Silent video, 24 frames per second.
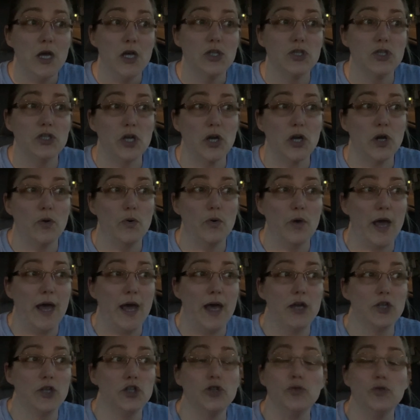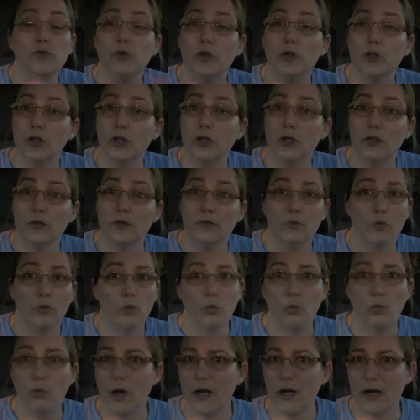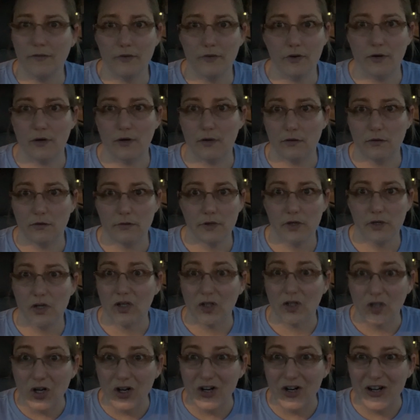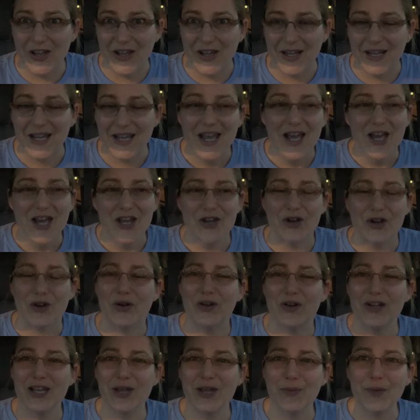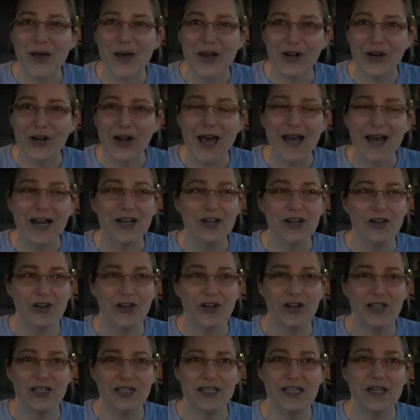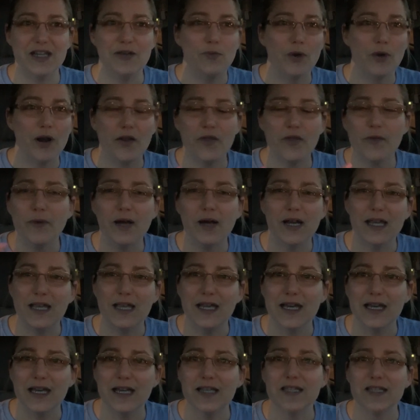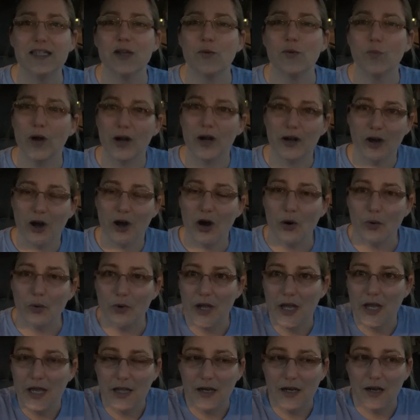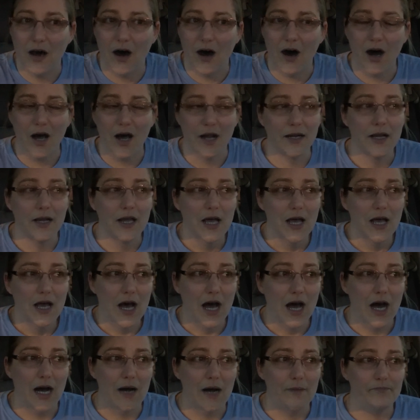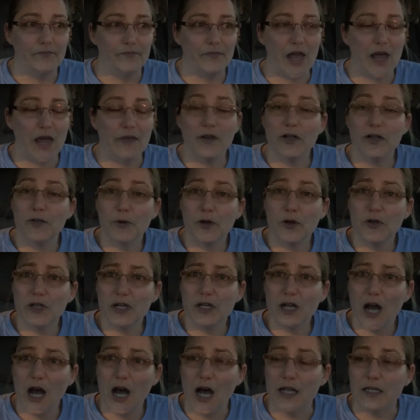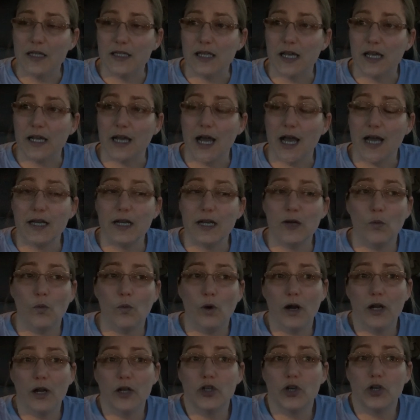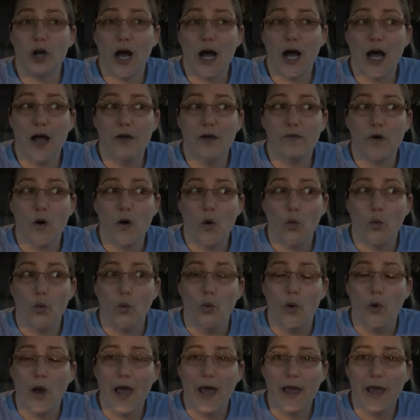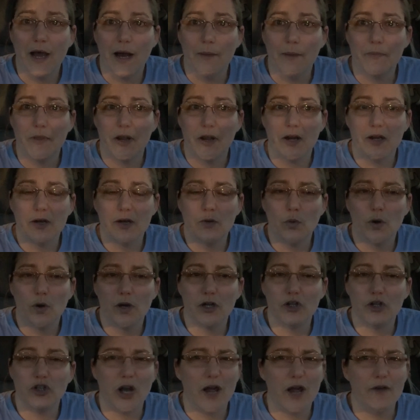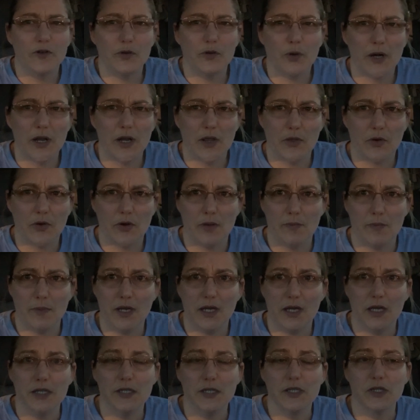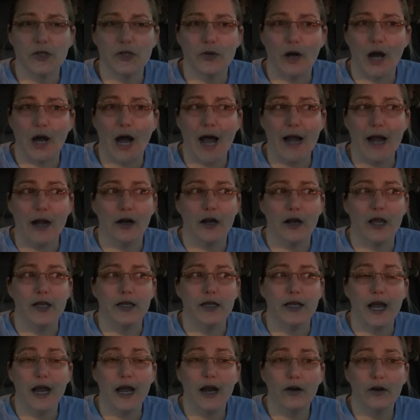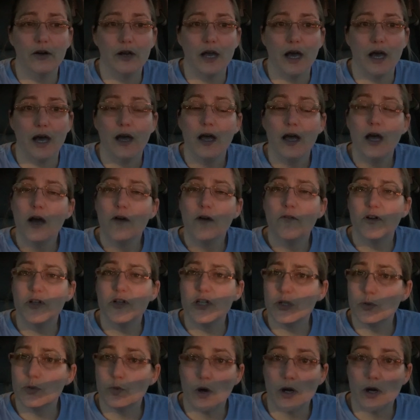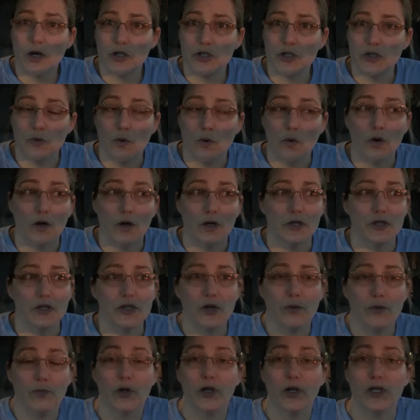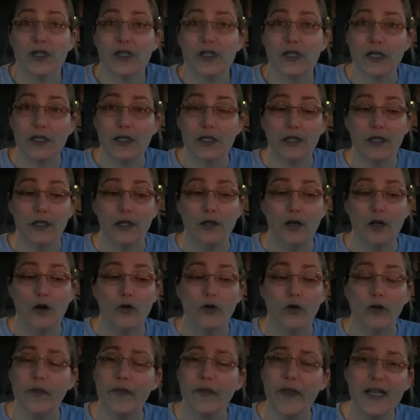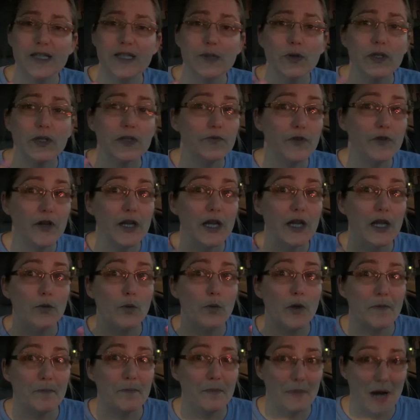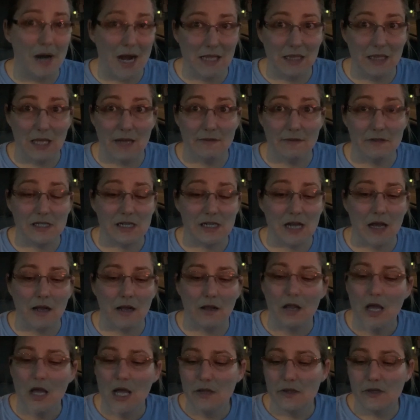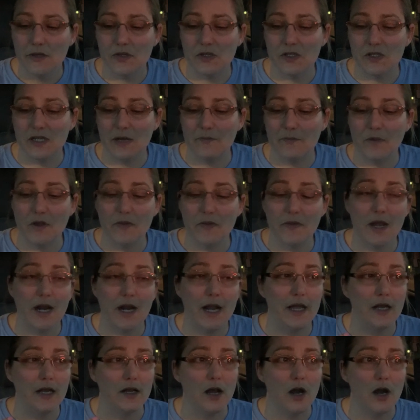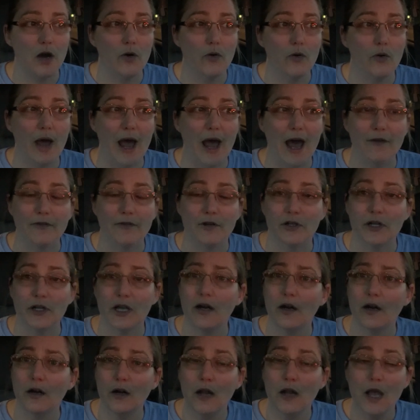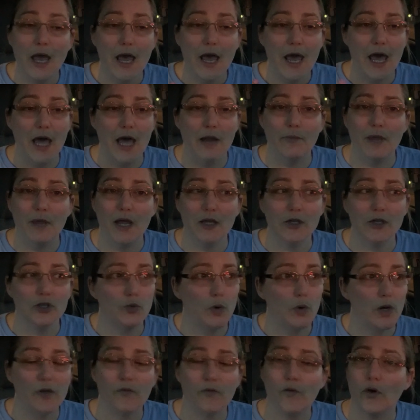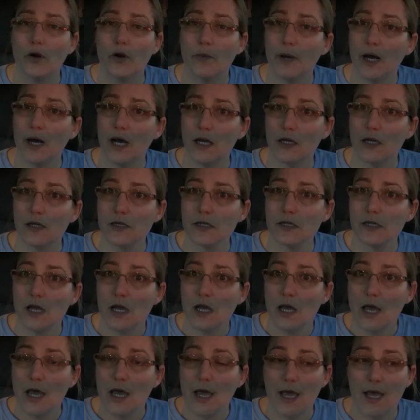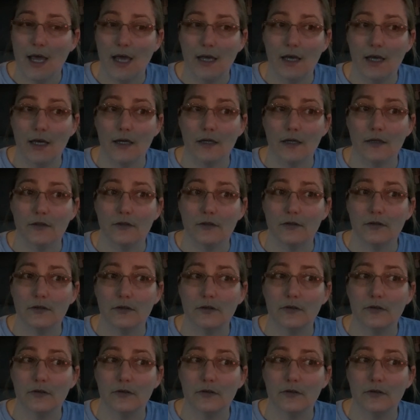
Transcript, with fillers: So as you learn, whatever you're learning, you're going to get better at it. You're going to see where the money is and where to hone in on. Um, and there's pros and cons. Like I didn't want to drive way up there. I didn't want to drive 20, 30 minutes to a higher end area for just one or two orders. So I'm going to stick to the local. And that's what's fitting in with my lifestyle. This is something that I can go after dinner and make 20, 40 bucks and